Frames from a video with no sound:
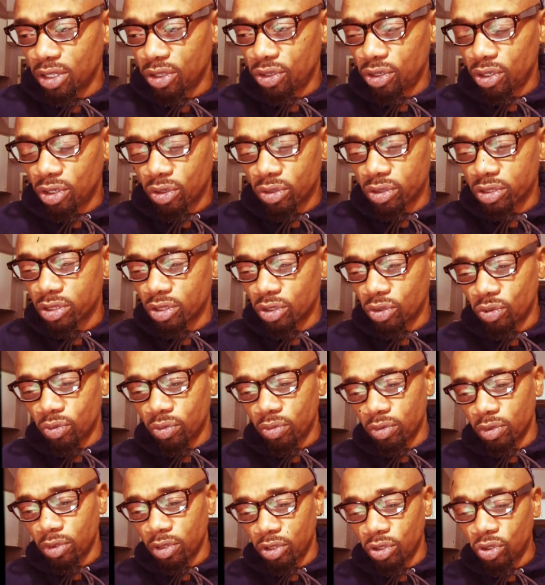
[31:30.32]
you know. So
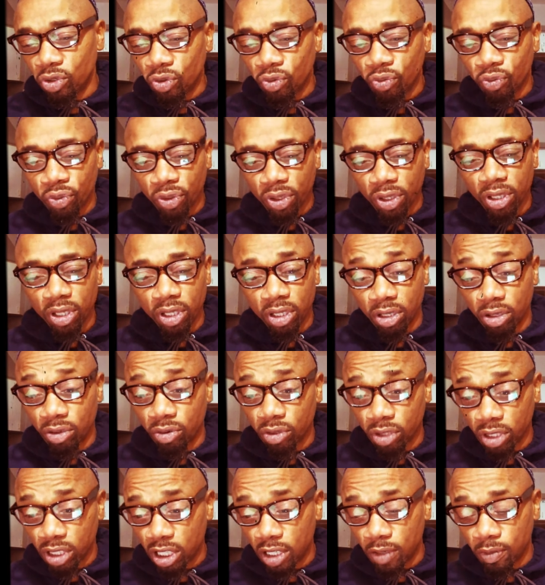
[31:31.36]
you really
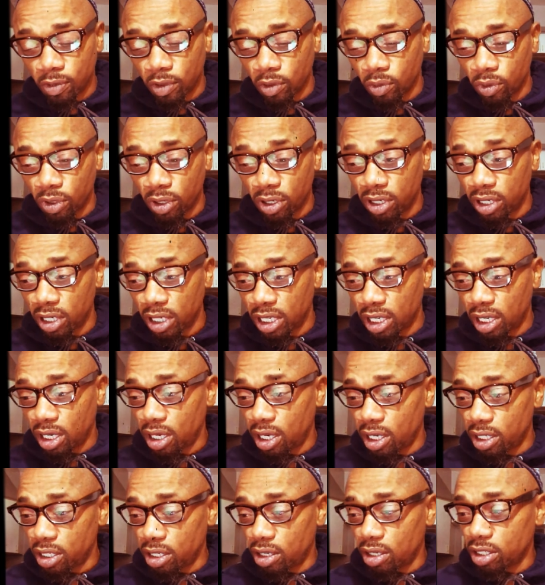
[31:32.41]
don't keep the word of God.